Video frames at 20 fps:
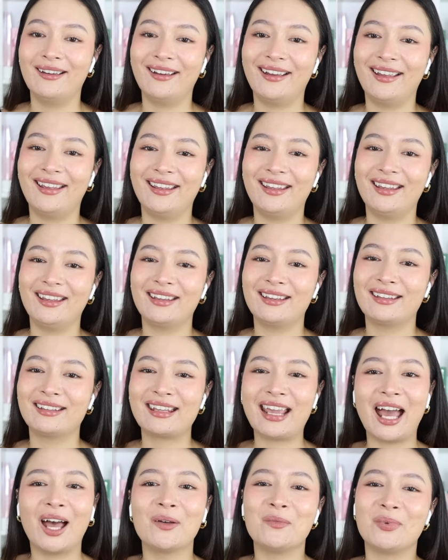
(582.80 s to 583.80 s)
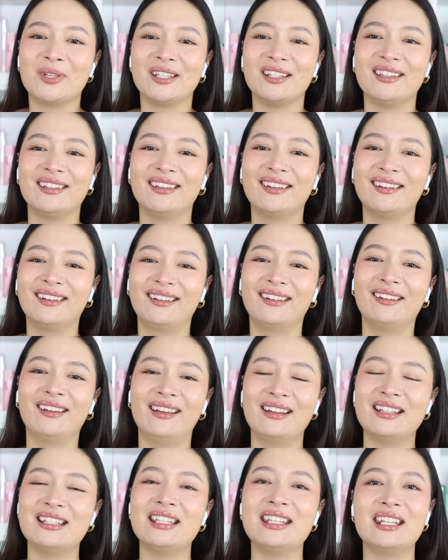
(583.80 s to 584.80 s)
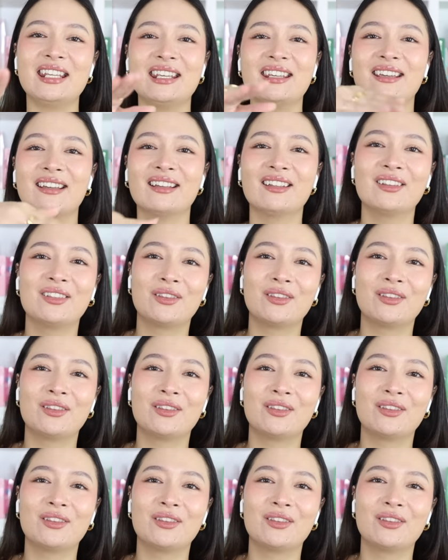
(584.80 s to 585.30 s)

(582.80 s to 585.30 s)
a cabin near